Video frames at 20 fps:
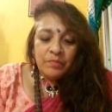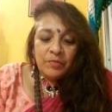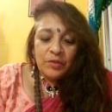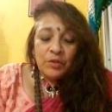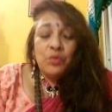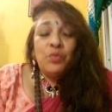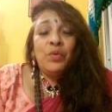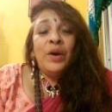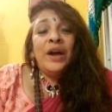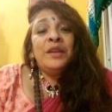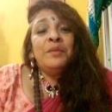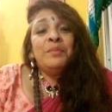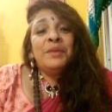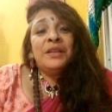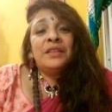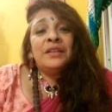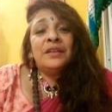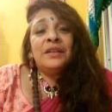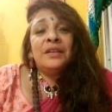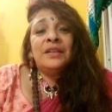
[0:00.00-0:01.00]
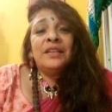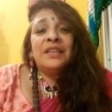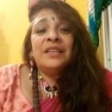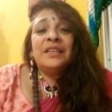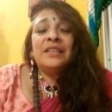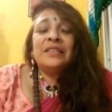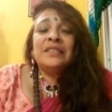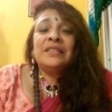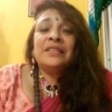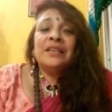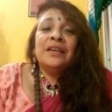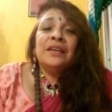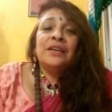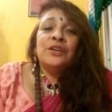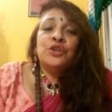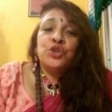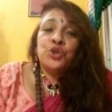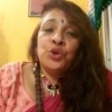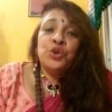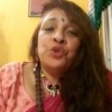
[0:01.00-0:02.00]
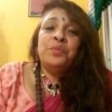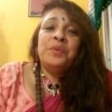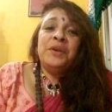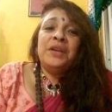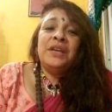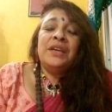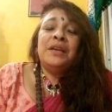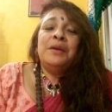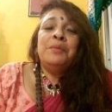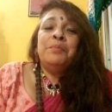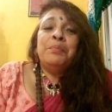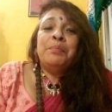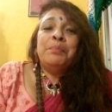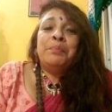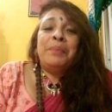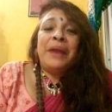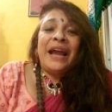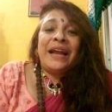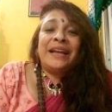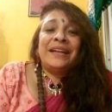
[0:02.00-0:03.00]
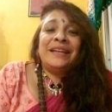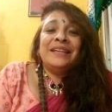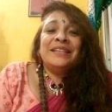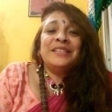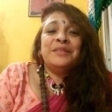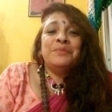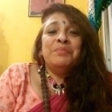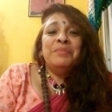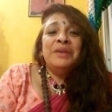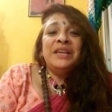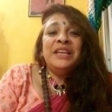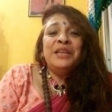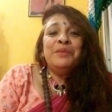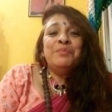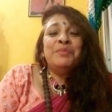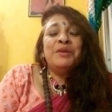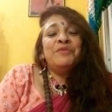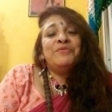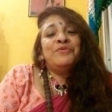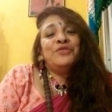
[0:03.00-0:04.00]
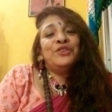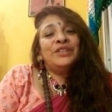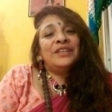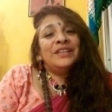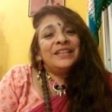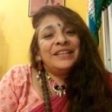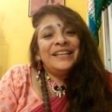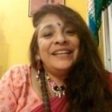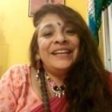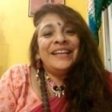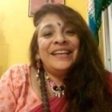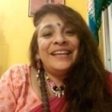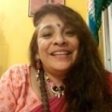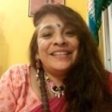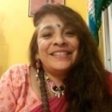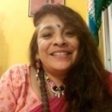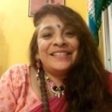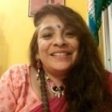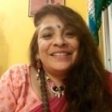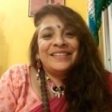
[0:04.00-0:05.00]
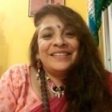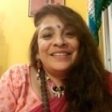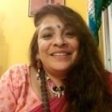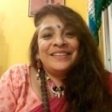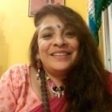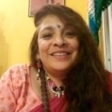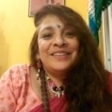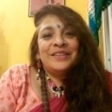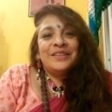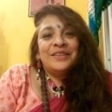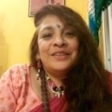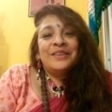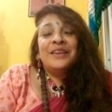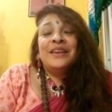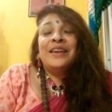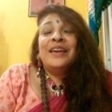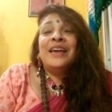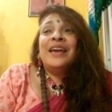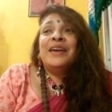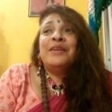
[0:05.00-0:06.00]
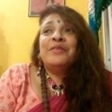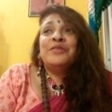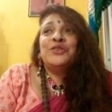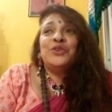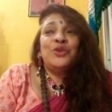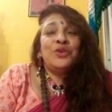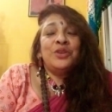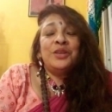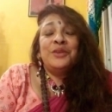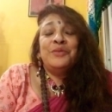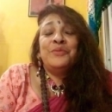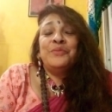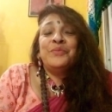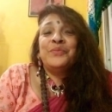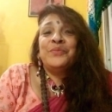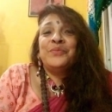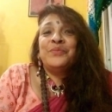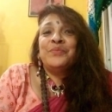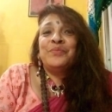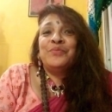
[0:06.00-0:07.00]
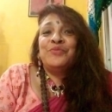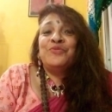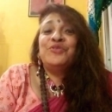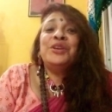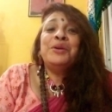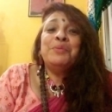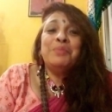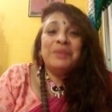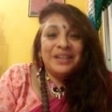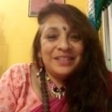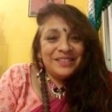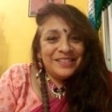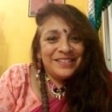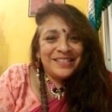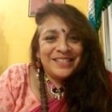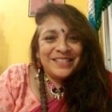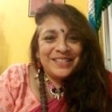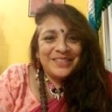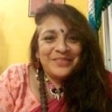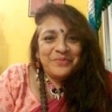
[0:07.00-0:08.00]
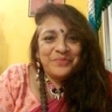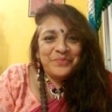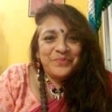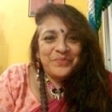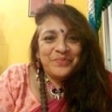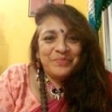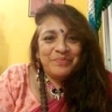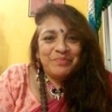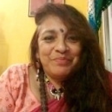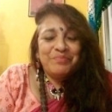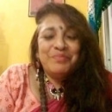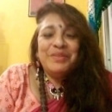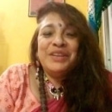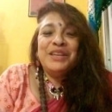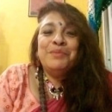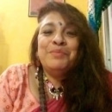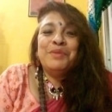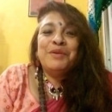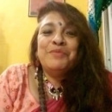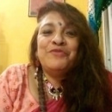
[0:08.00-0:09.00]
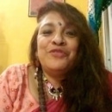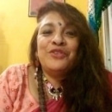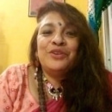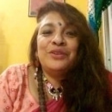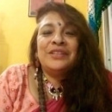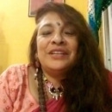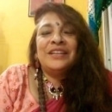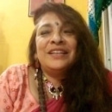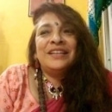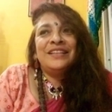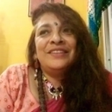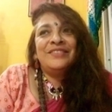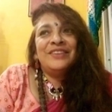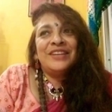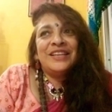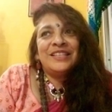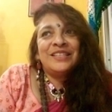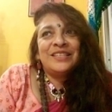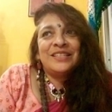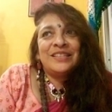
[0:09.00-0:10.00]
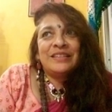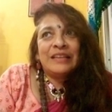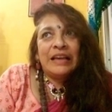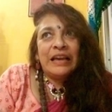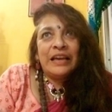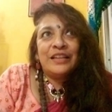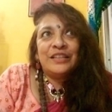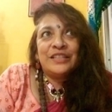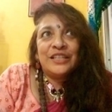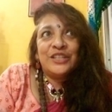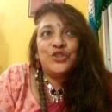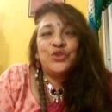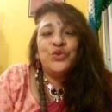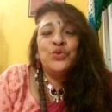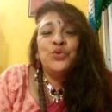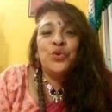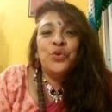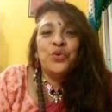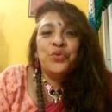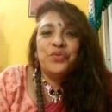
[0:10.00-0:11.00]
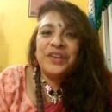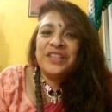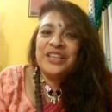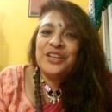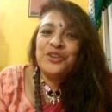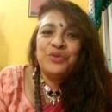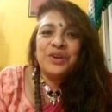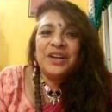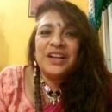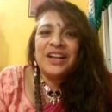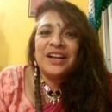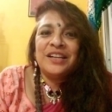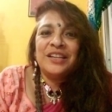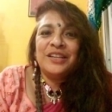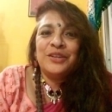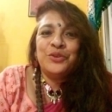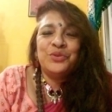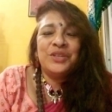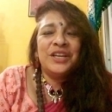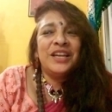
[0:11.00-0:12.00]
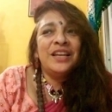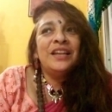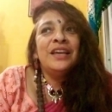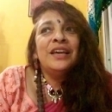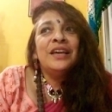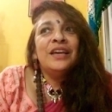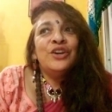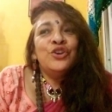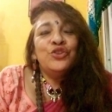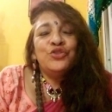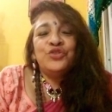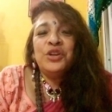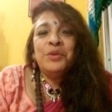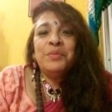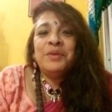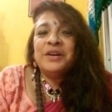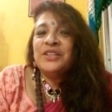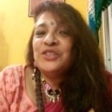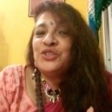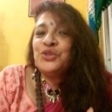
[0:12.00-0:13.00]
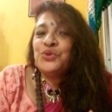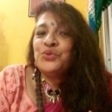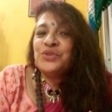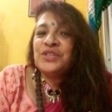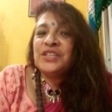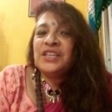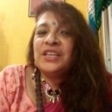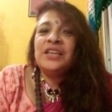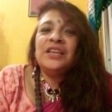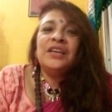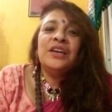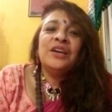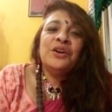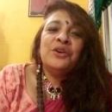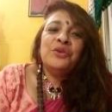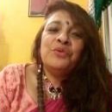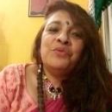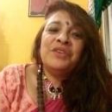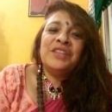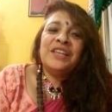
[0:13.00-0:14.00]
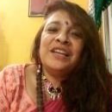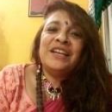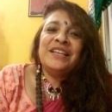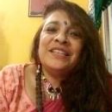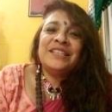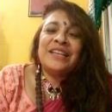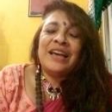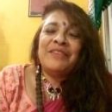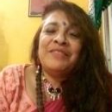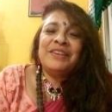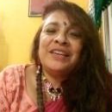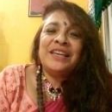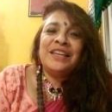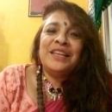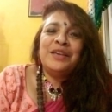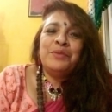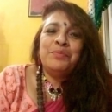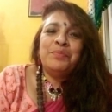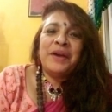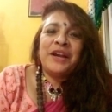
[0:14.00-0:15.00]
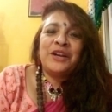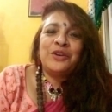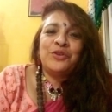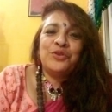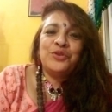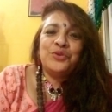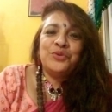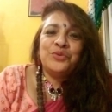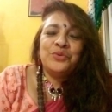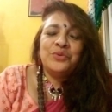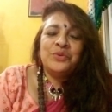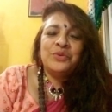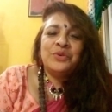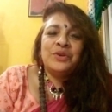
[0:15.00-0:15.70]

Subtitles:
one method should be practiced minimum for 30 days. Sorry, 3 months. Minimum for 30 days, just to know whether you can continue. Then 3 months to see whether it is having any impact on you.